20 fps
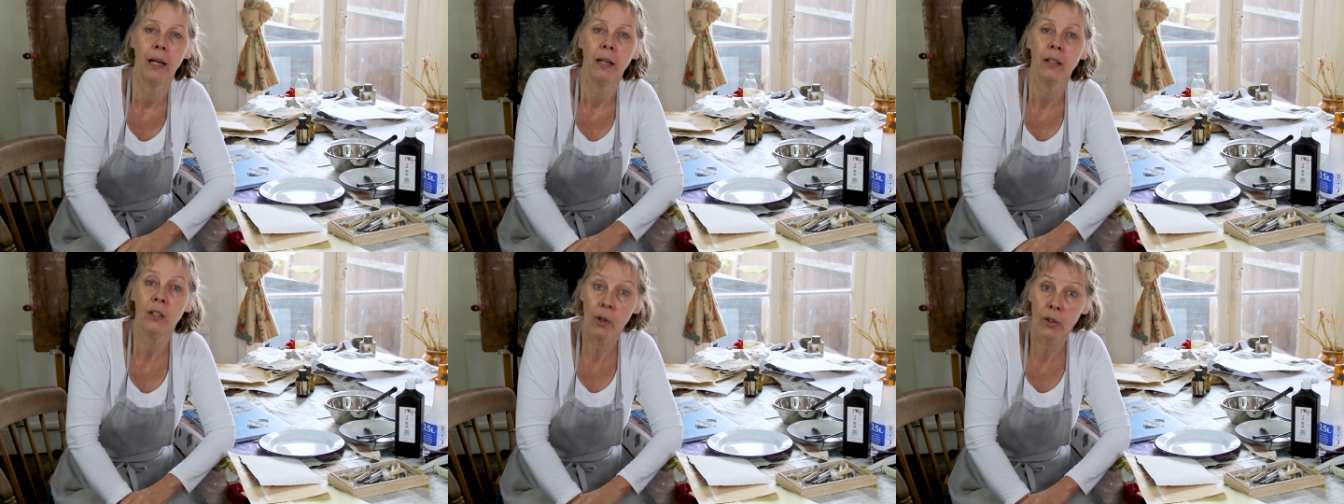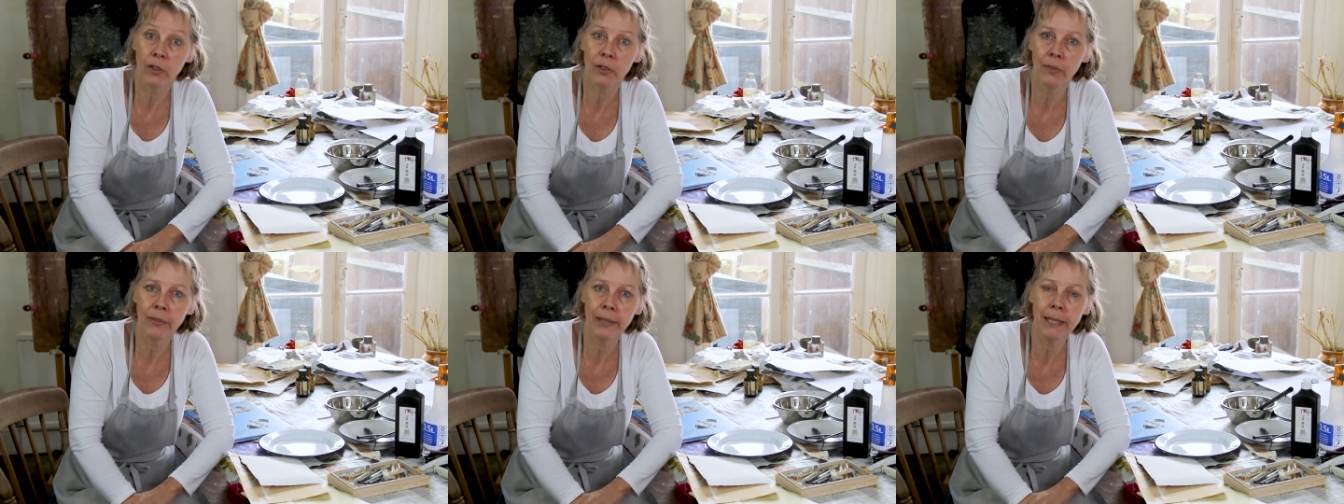
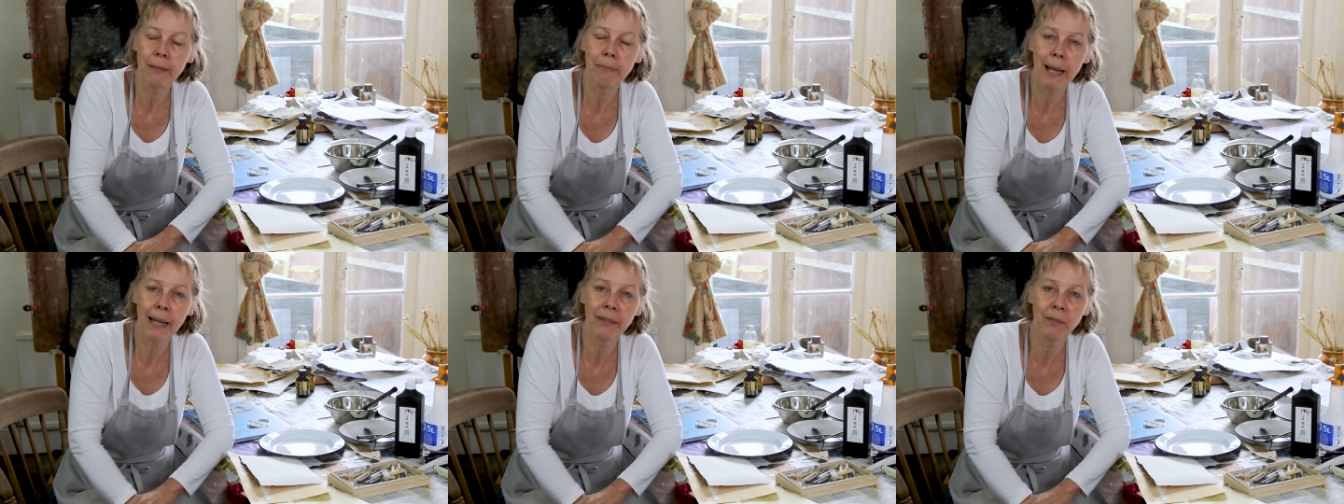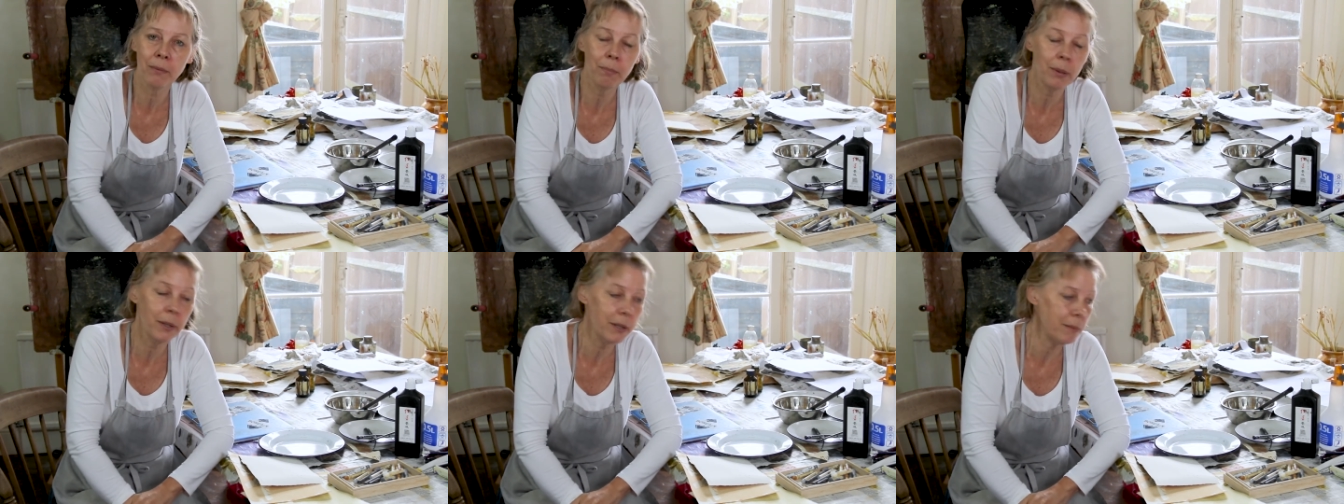lots of tea bags
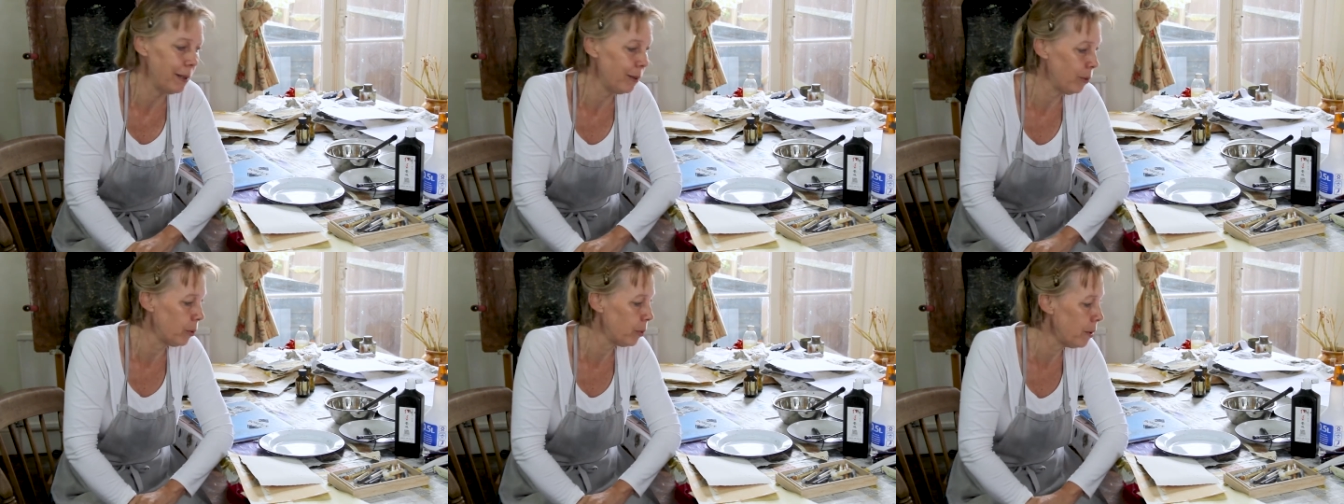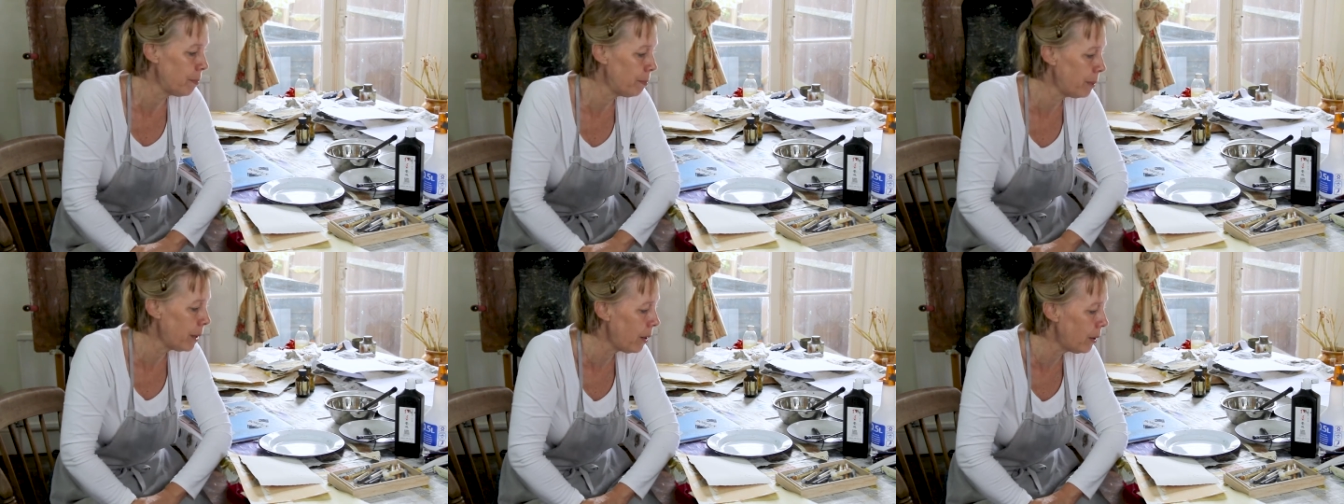and put them into
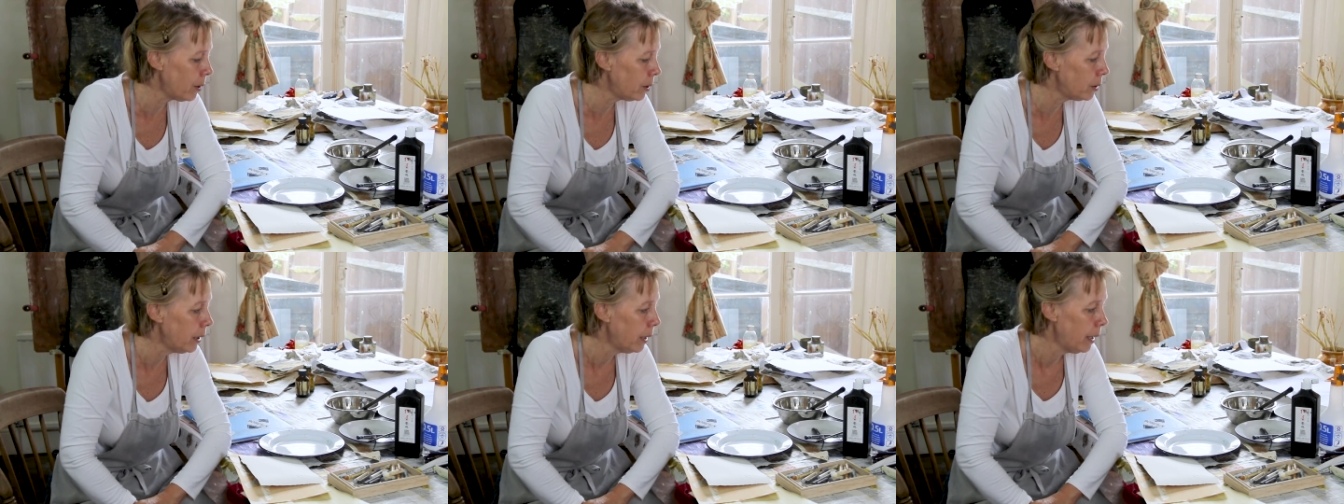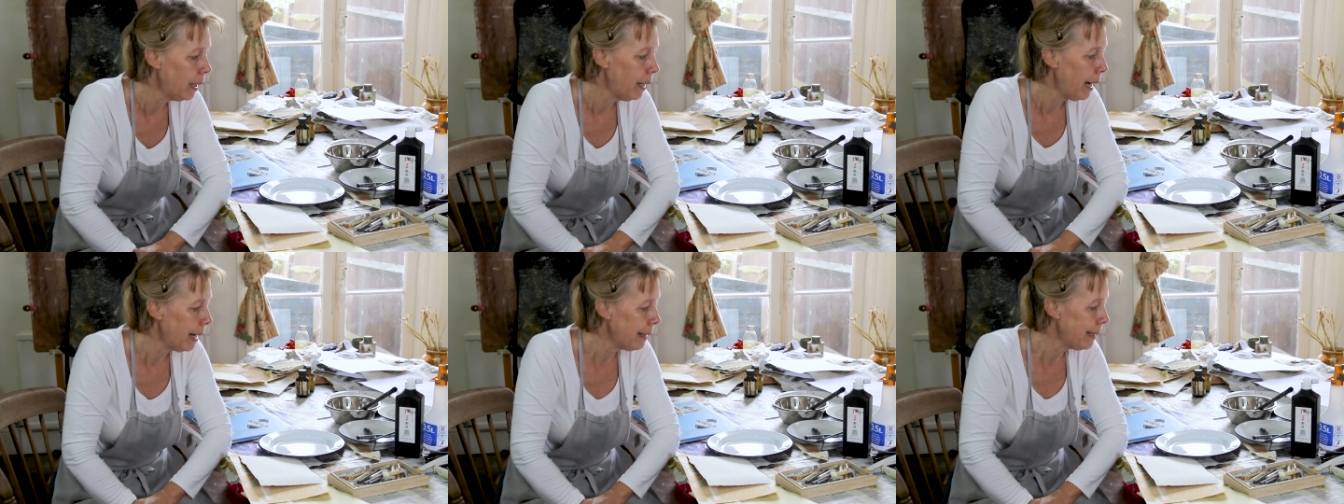a bowl
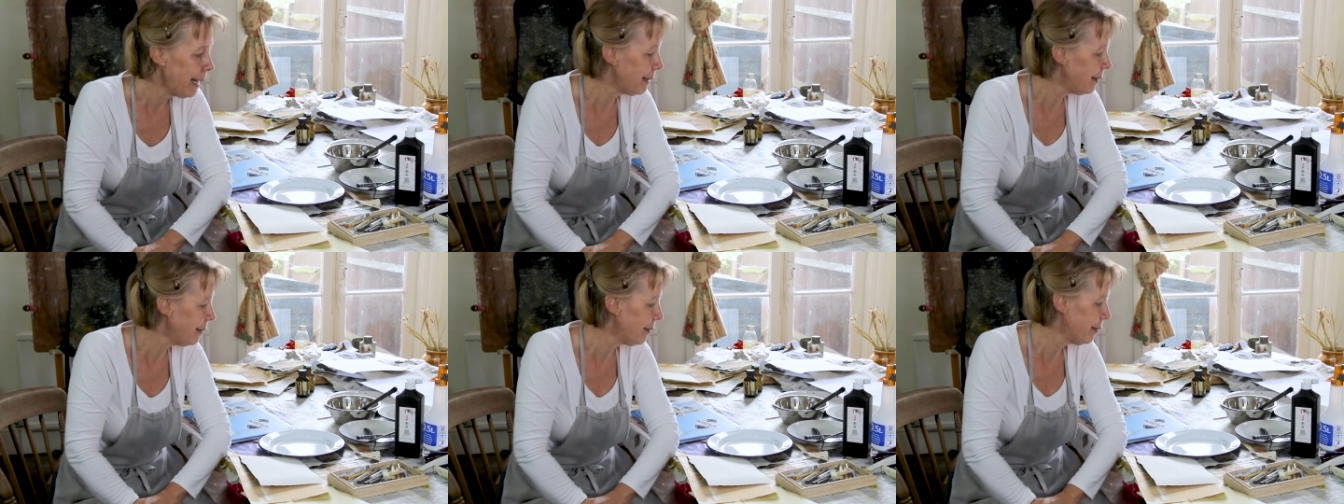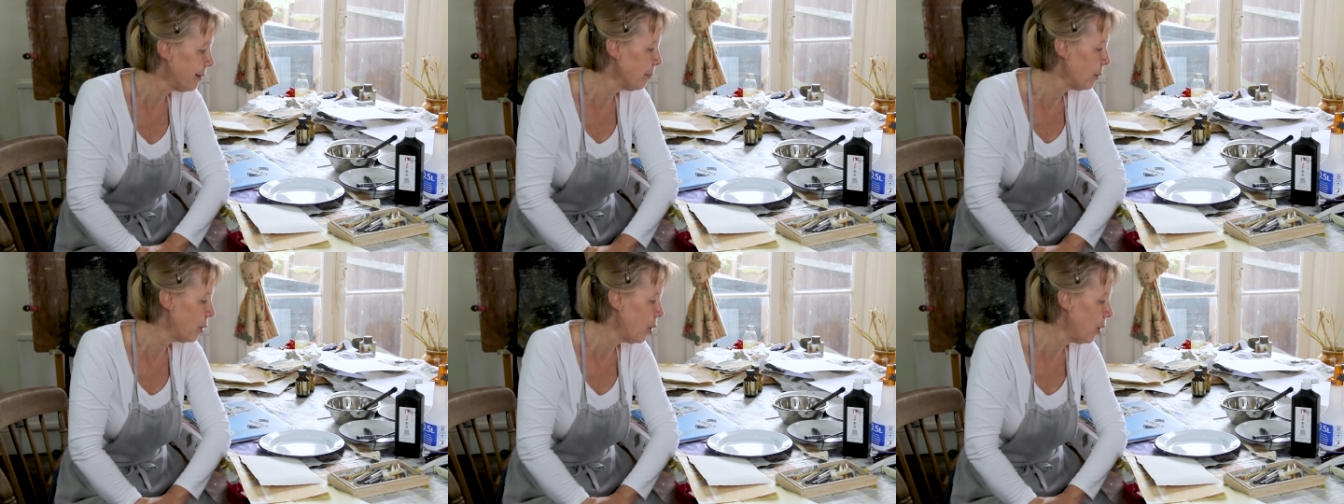and added
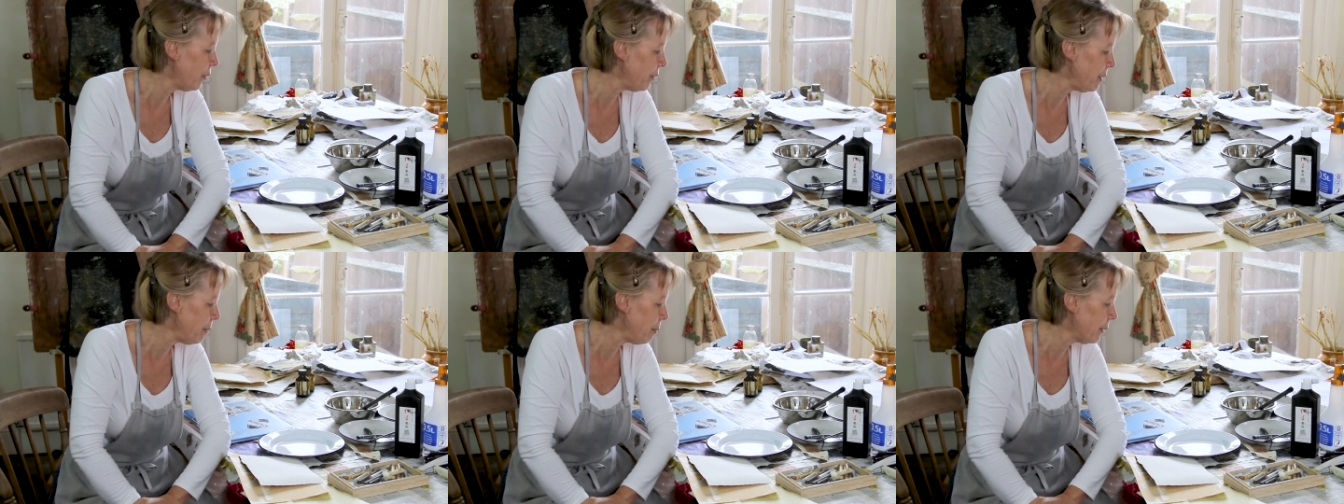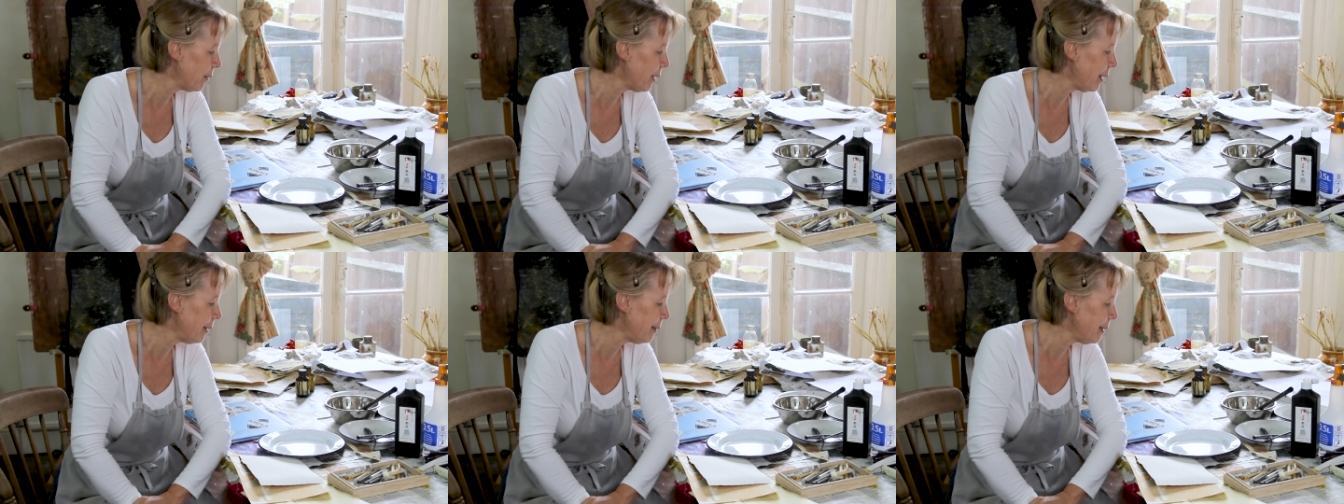some coffee,
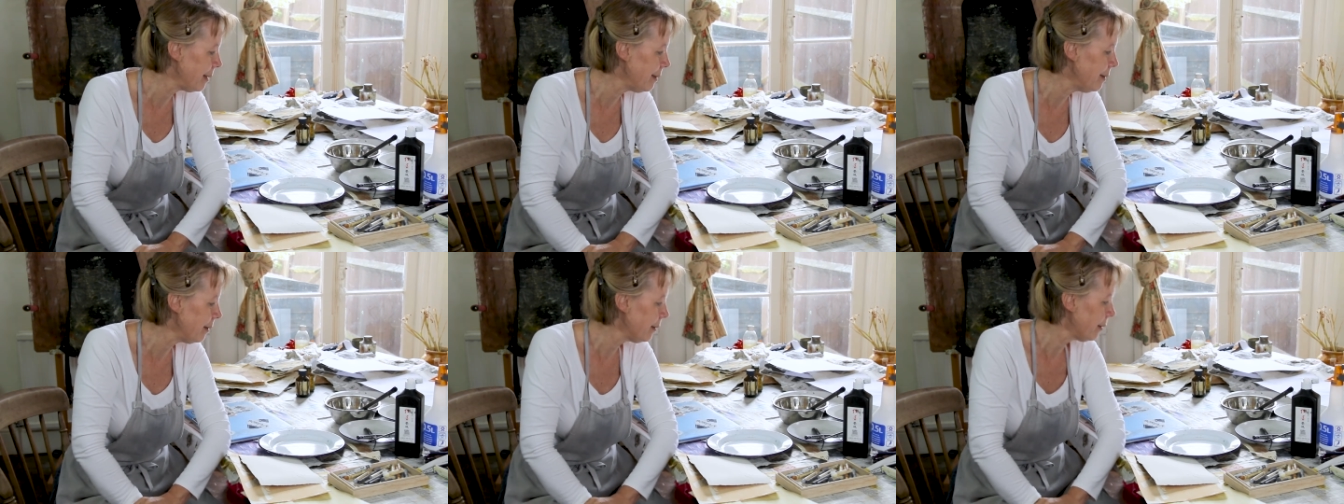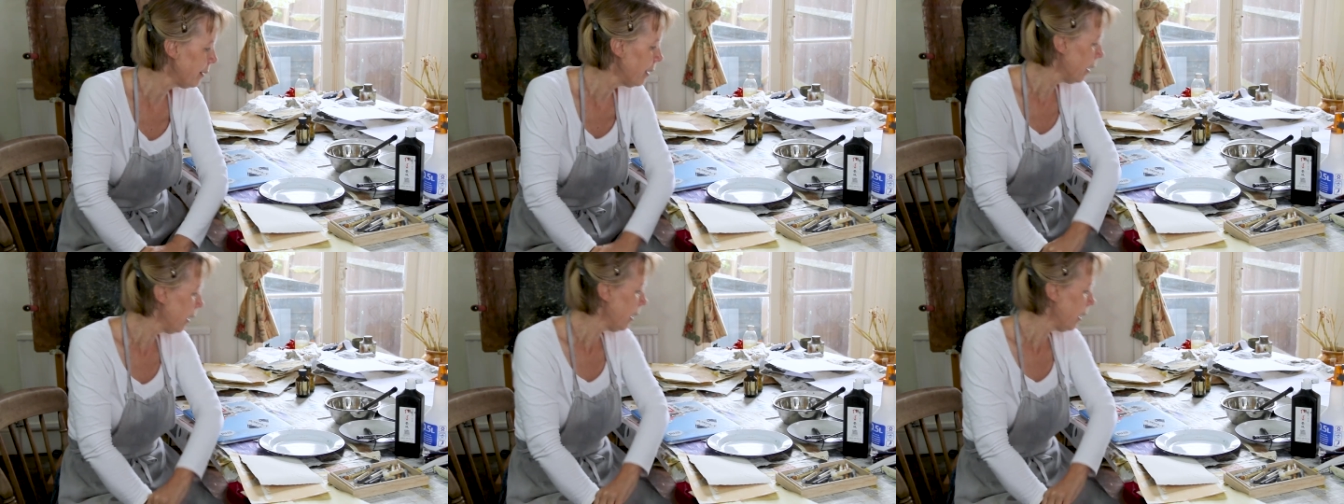but I didn't.